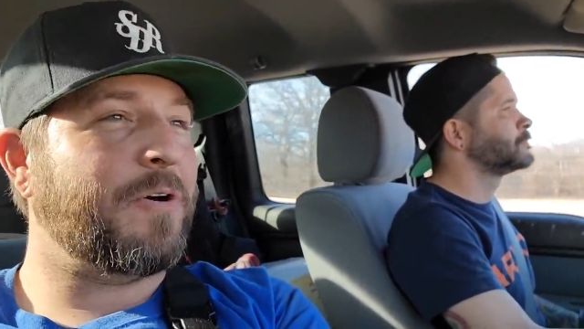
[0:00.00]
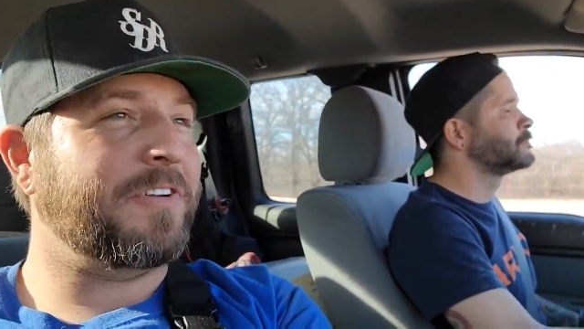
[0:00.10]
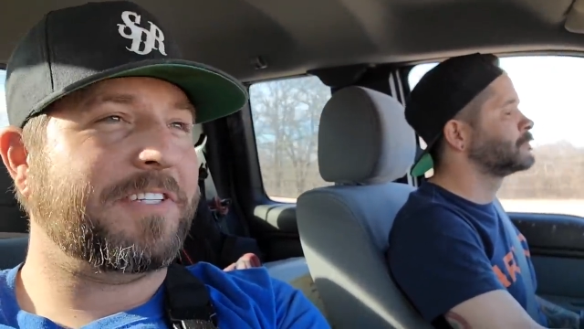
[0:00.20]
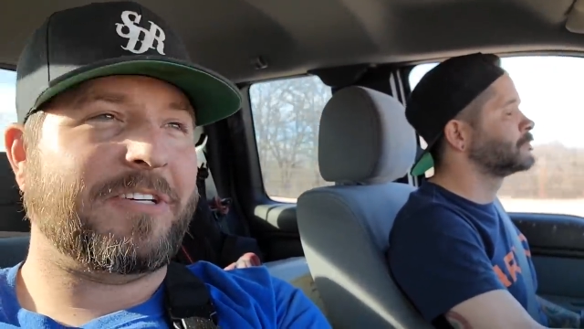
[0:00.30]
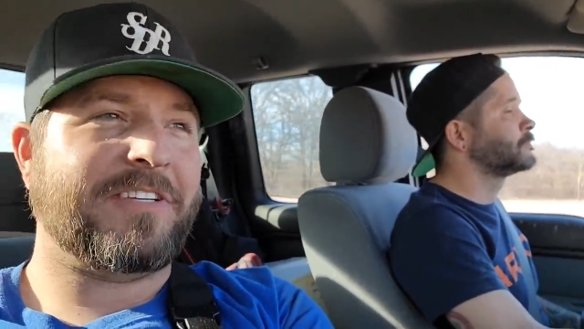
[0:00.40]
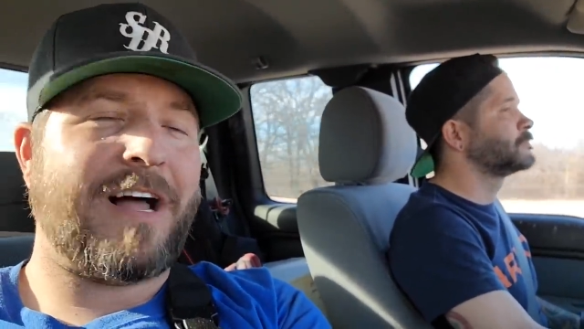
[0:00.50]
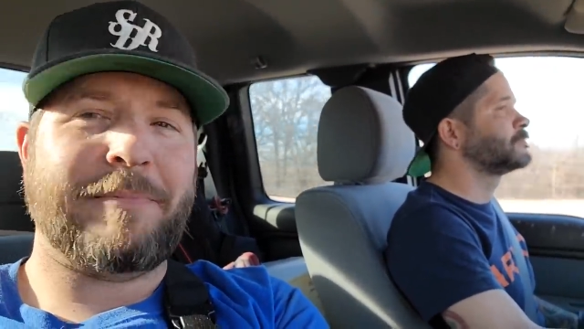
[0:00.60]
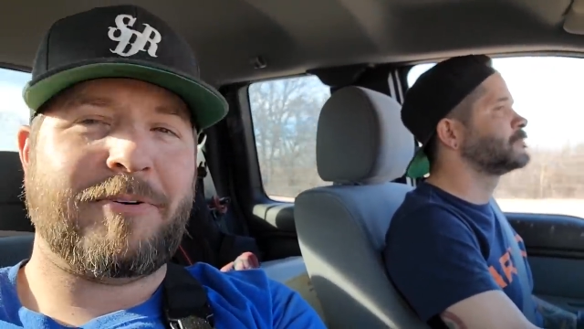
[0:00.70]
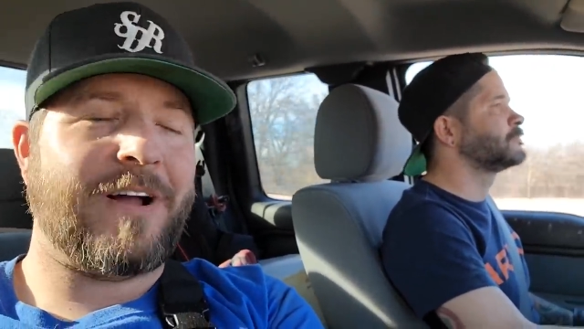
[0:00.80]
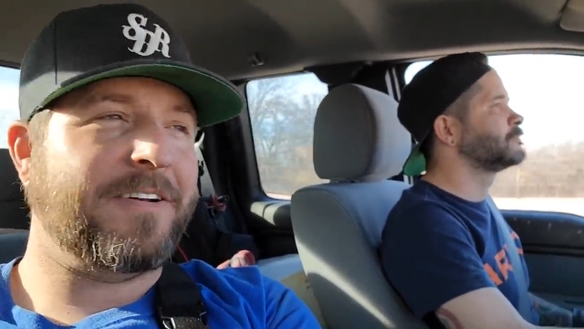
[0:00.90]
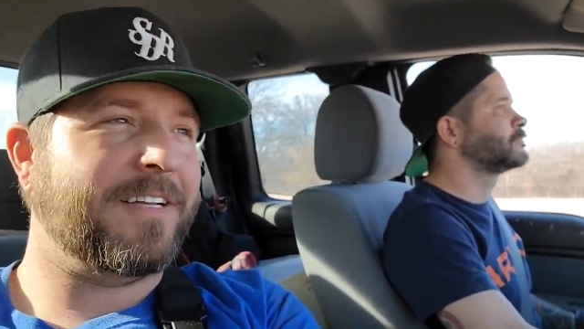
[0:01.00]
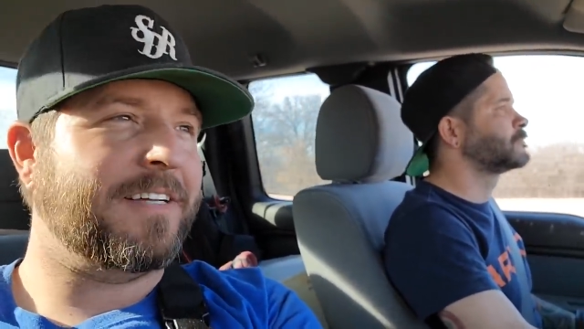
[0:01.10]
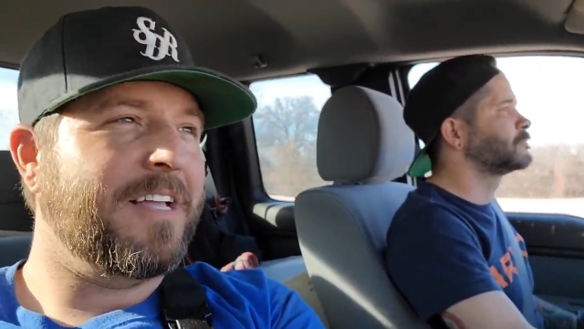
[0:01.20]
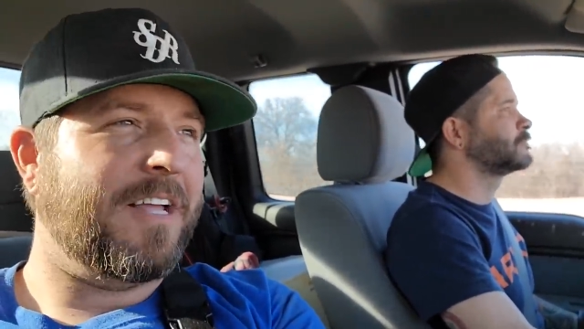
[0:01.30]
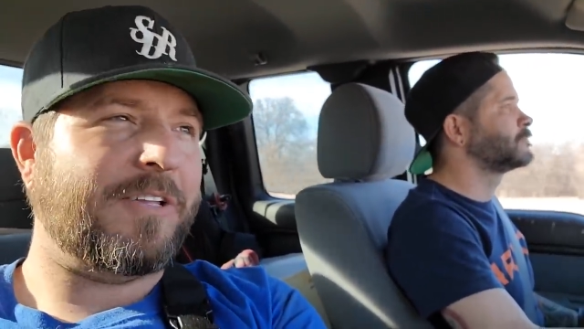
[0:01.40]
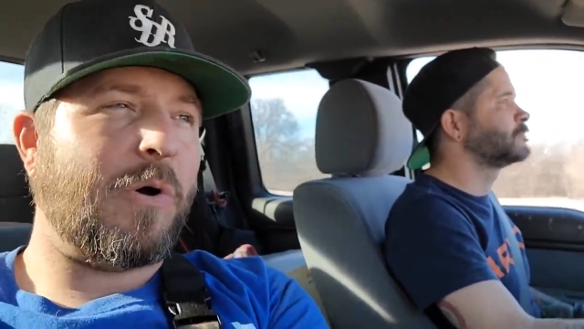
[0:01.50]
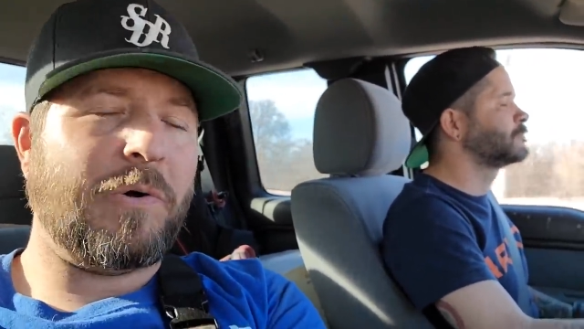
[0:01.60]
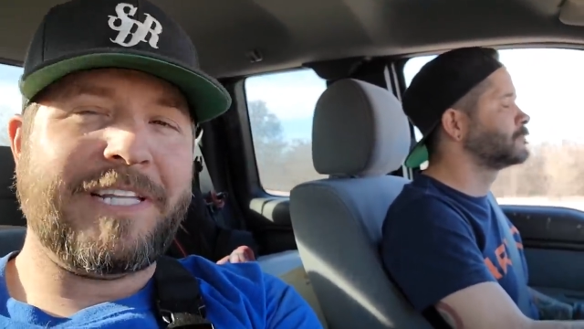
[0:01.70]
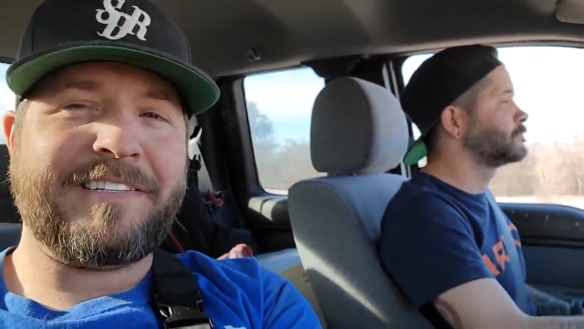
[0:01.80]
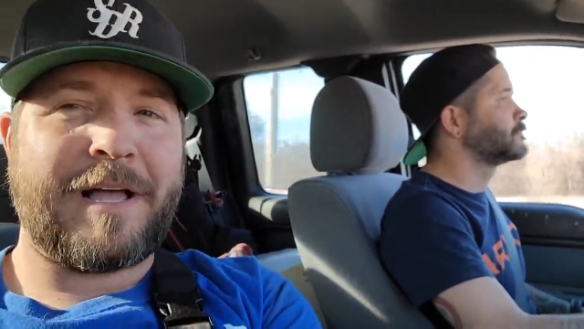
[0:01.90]
Speaker 1: I always tell Tom and Rhonda the
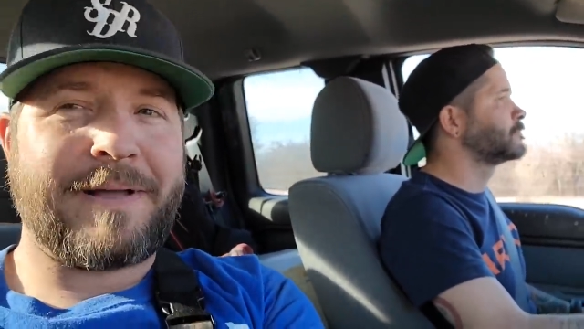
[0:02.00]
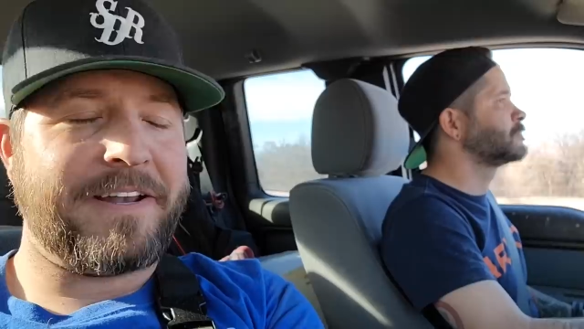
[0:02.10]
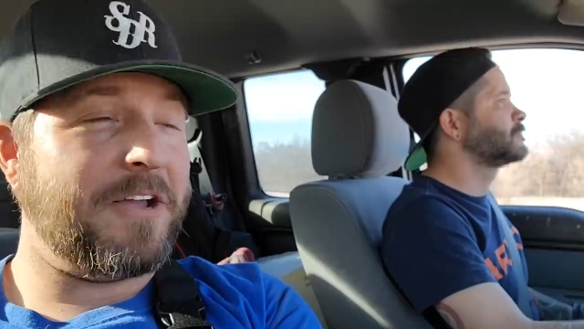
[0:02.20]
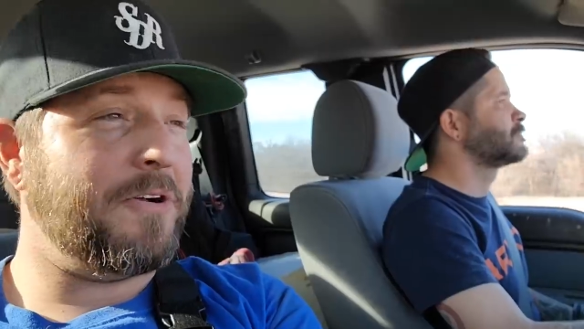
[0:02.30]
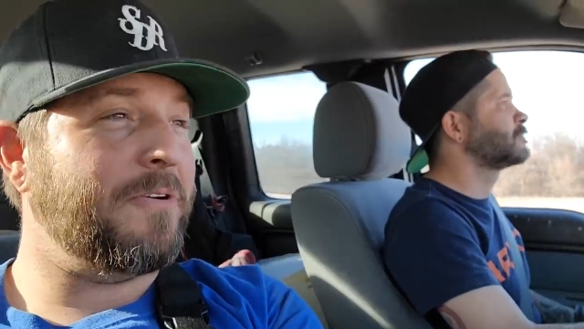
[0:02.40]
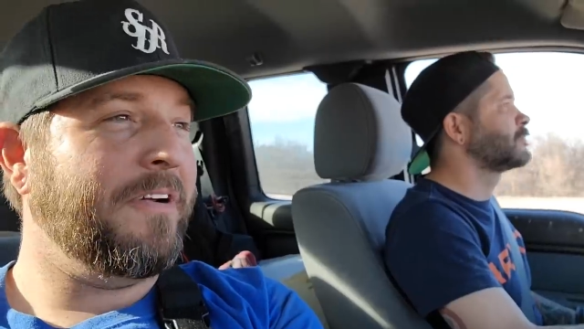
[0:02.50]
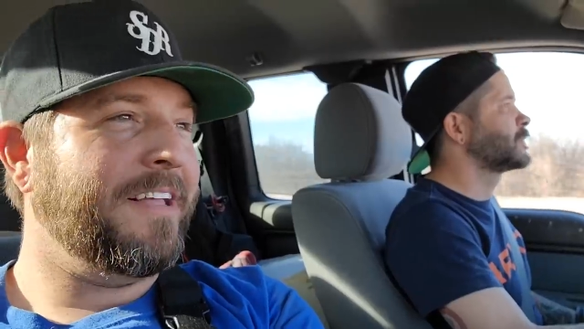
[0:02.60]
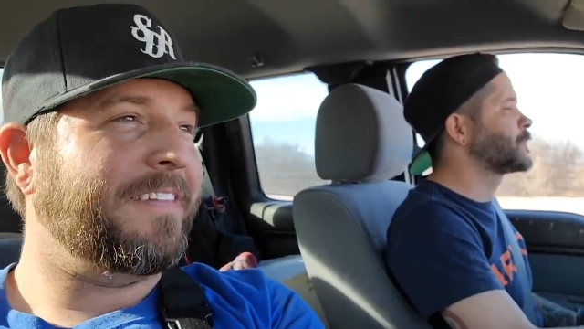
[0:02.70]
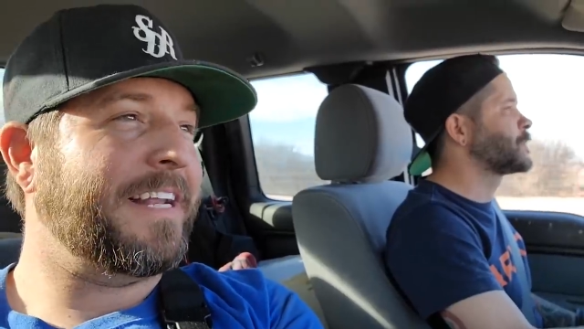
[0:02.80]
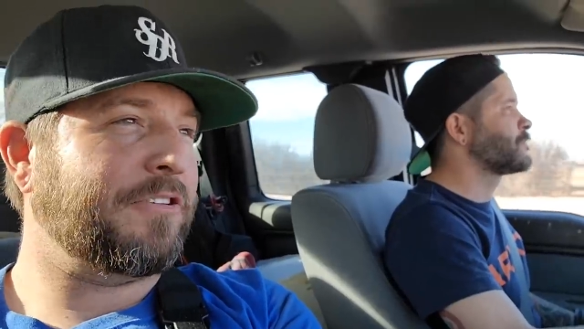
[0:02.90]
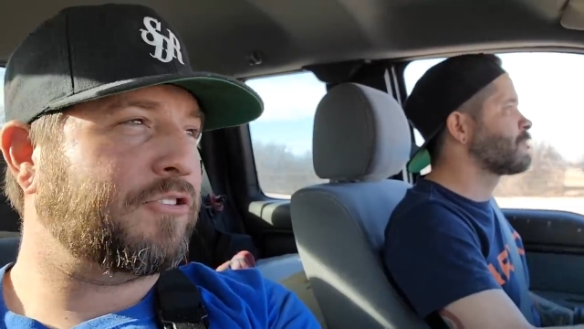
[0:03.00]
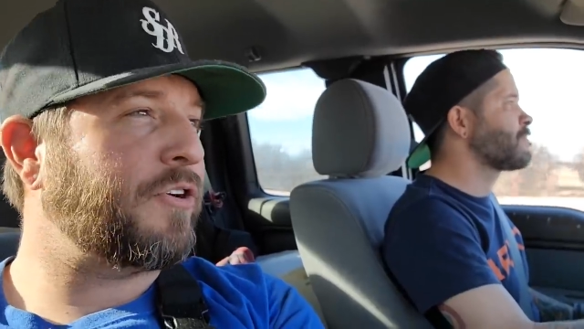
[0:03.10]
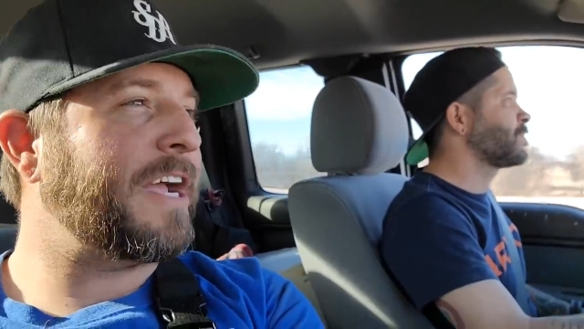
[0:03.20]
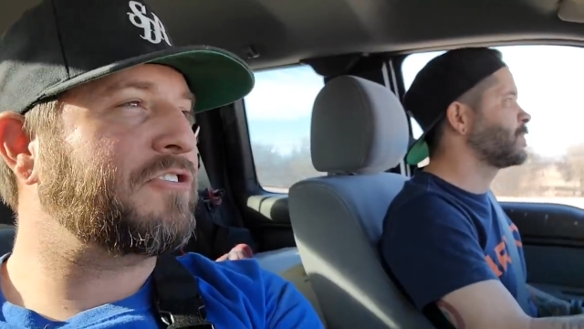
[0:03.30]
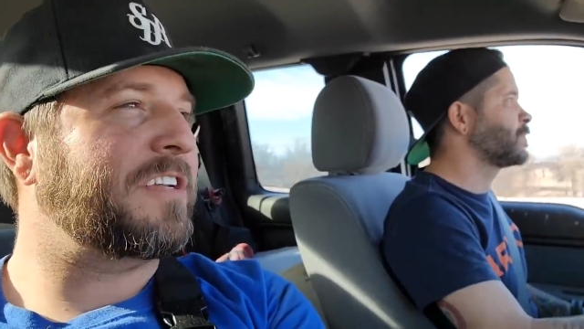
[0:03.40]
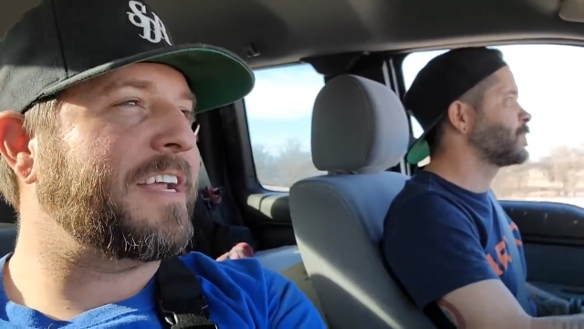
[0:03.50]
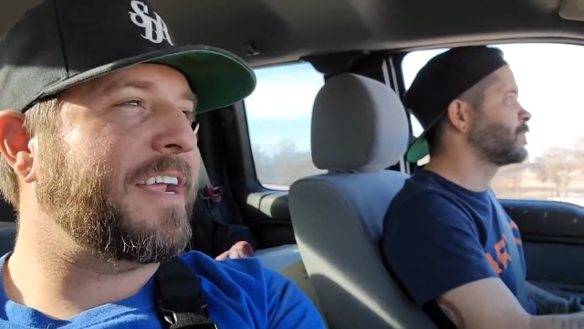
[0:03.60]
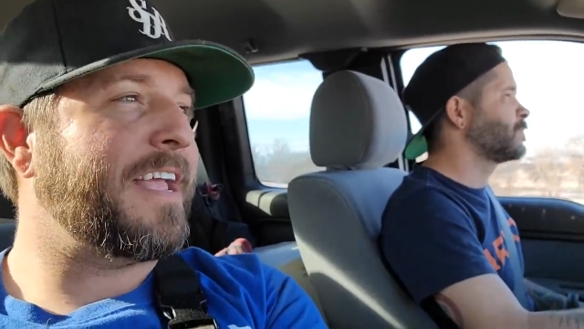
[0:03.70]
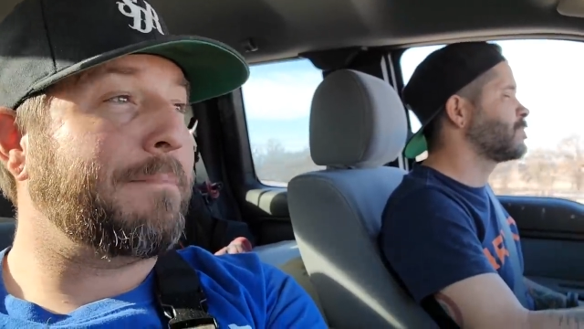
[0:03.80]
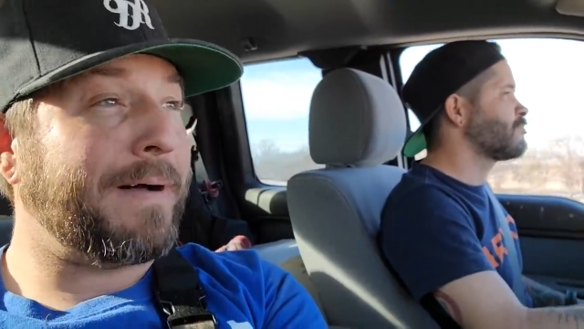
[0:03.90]
only time I know that it's trash
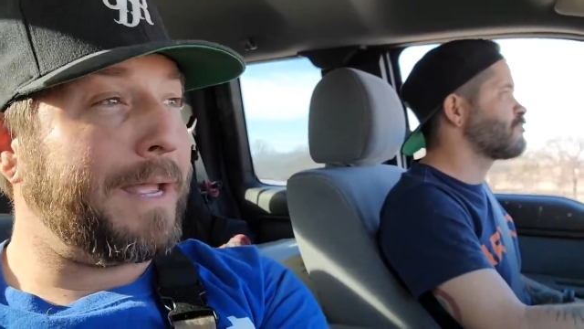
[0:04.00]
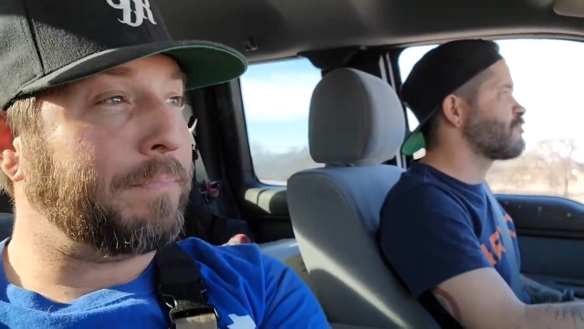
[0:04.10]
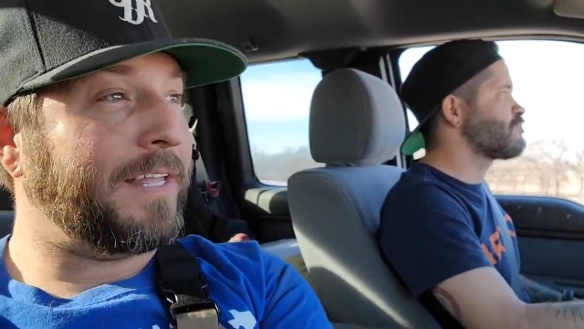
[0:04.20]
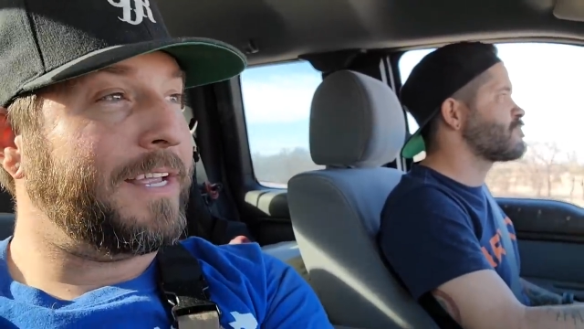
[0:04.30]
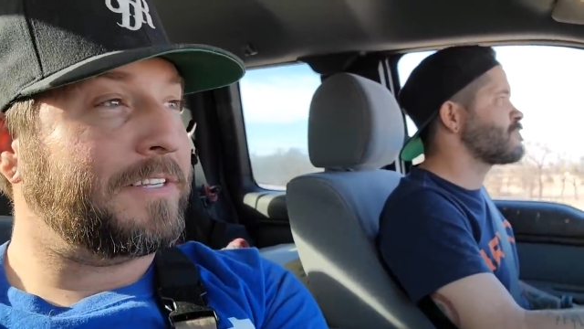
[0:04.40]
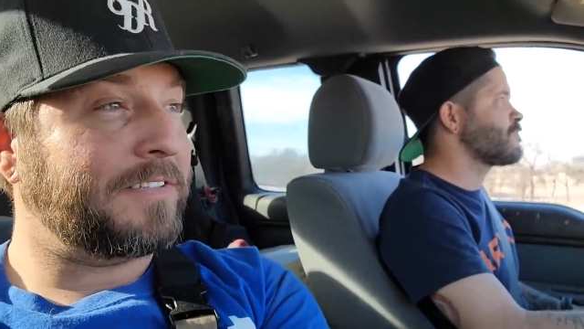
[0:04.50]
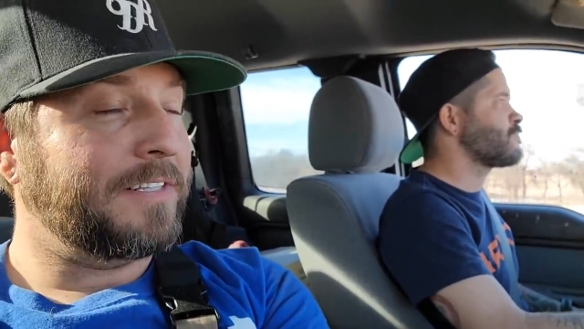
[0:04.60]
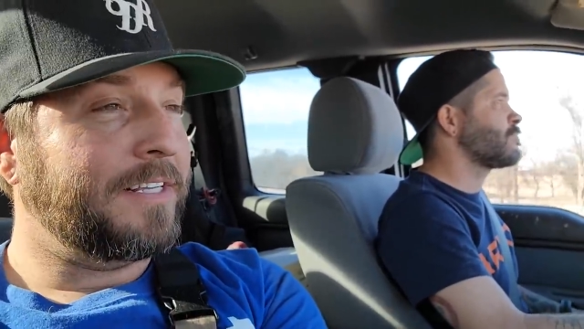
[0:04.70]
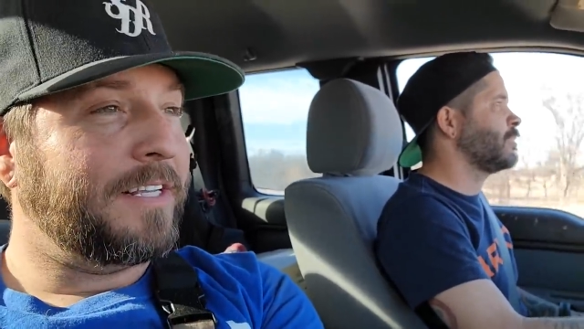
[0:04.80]
day at my place